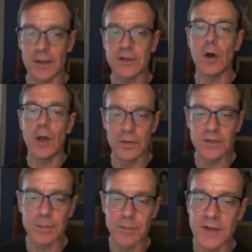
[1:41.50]
So it
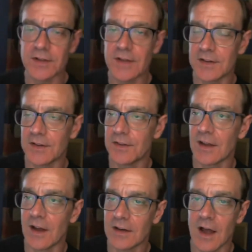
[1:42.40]
was a presentation
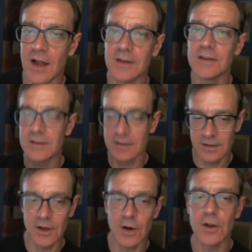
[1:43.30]
thing on
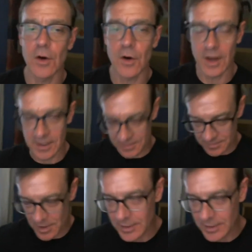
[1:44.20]
your end. Okay.